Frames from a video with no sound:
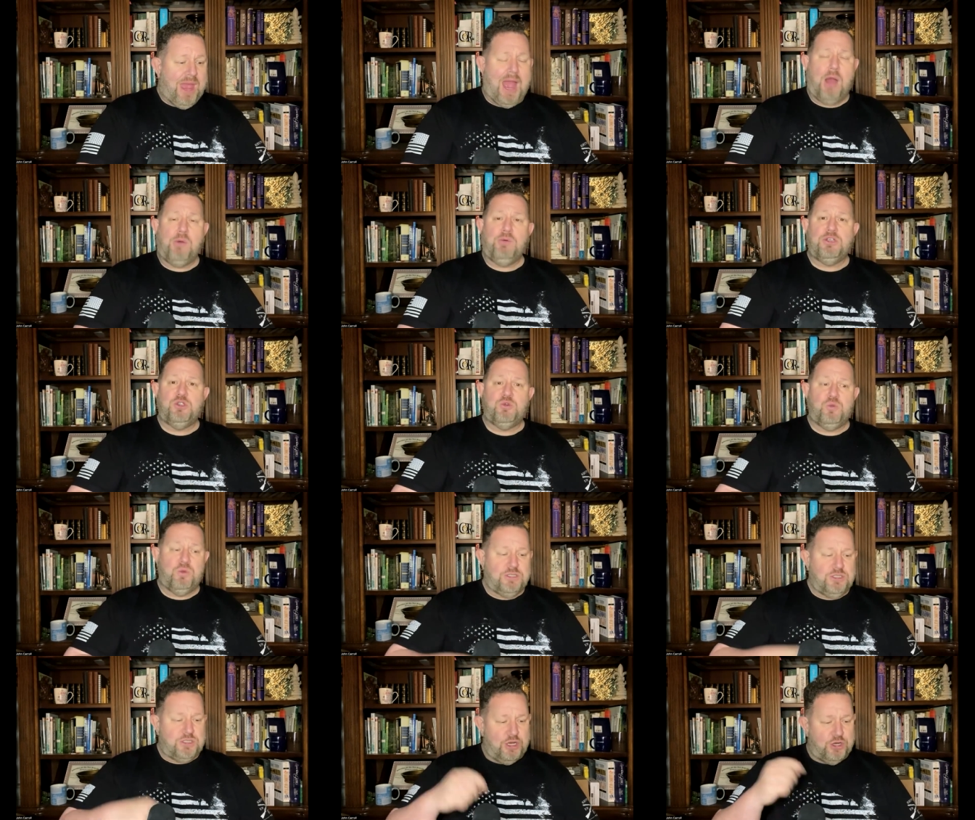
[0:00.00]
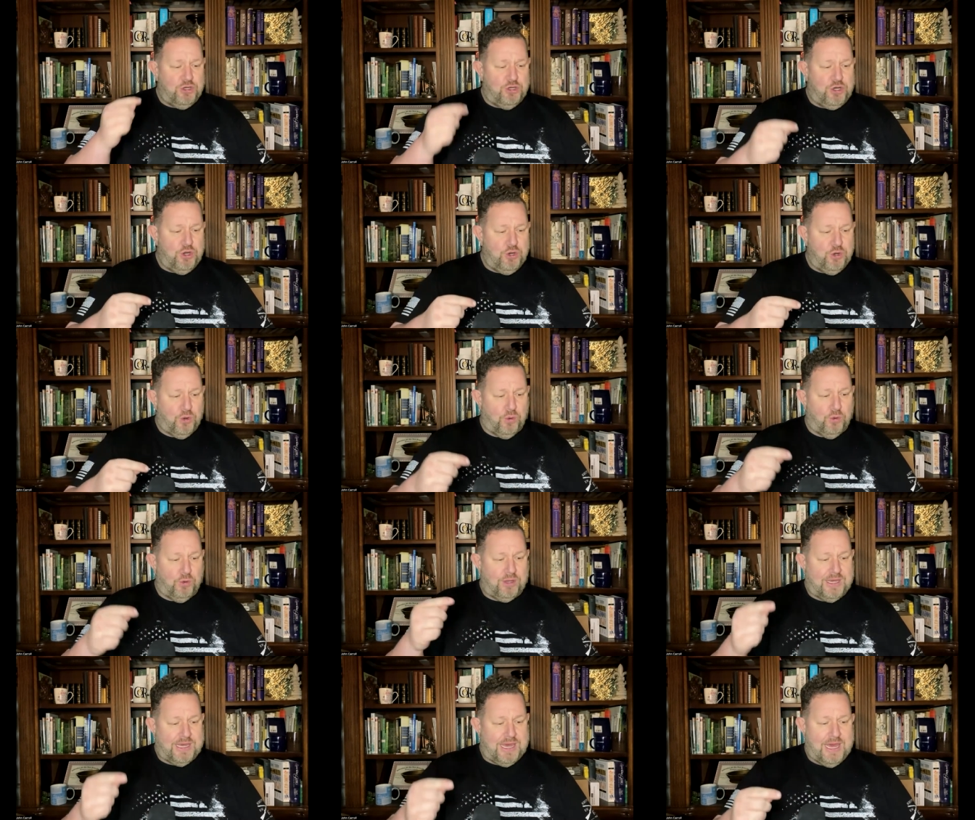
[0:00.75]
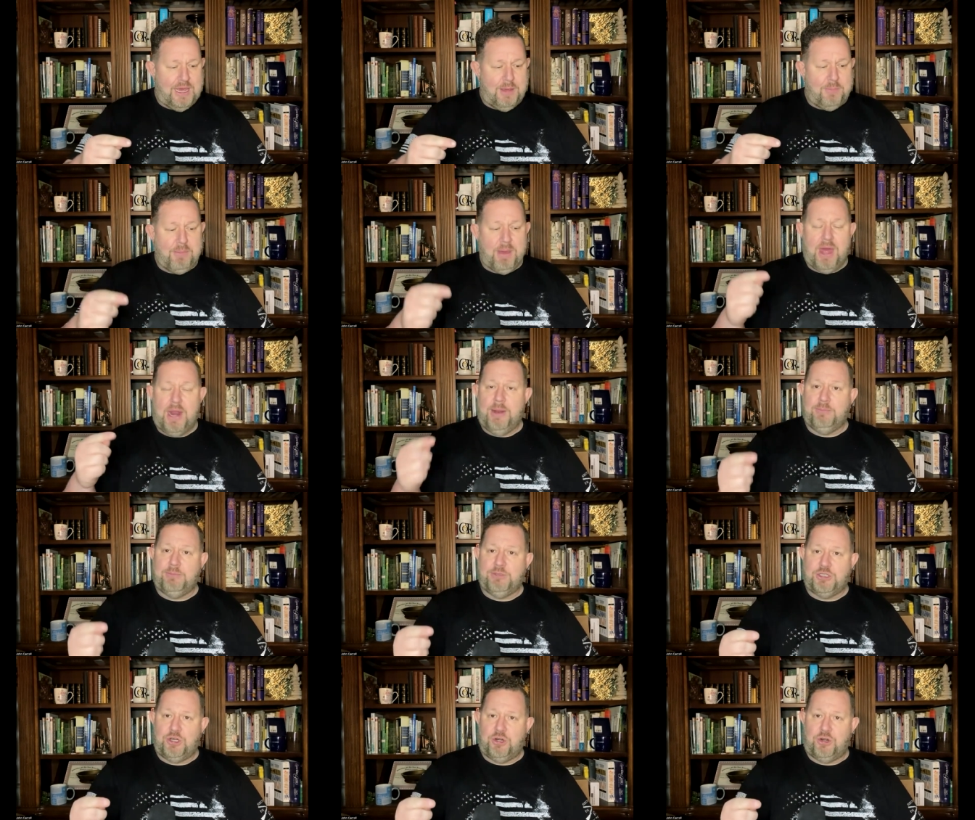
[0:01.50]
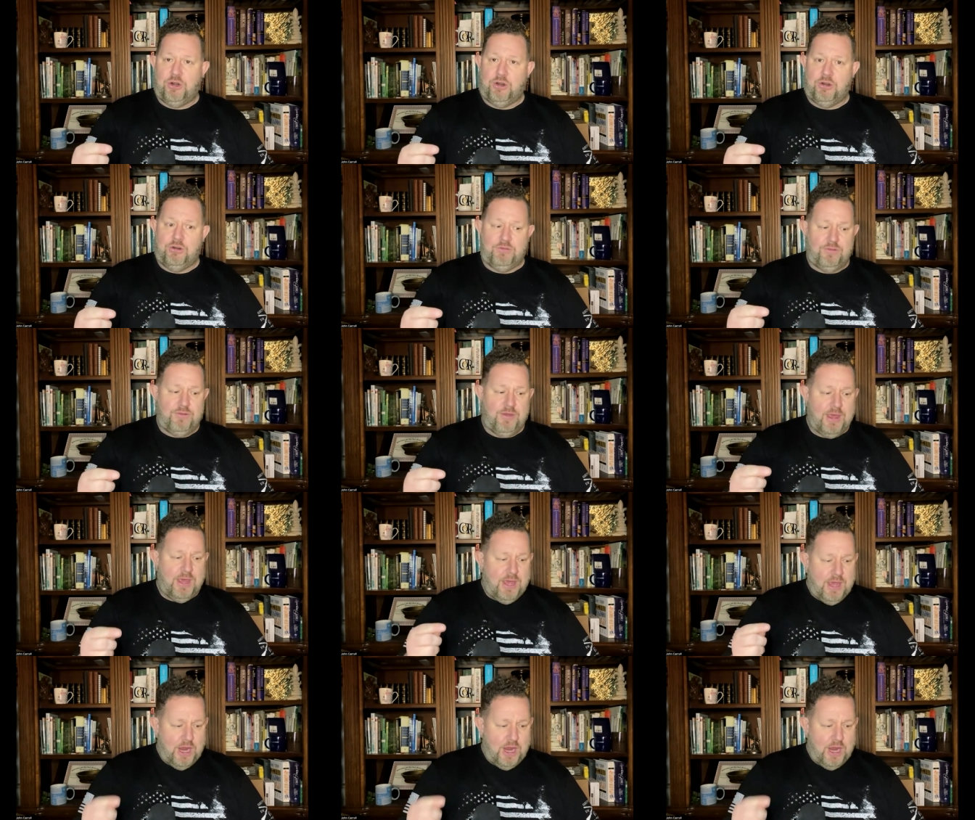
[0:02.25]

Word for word: how is one to do, keep, and observe?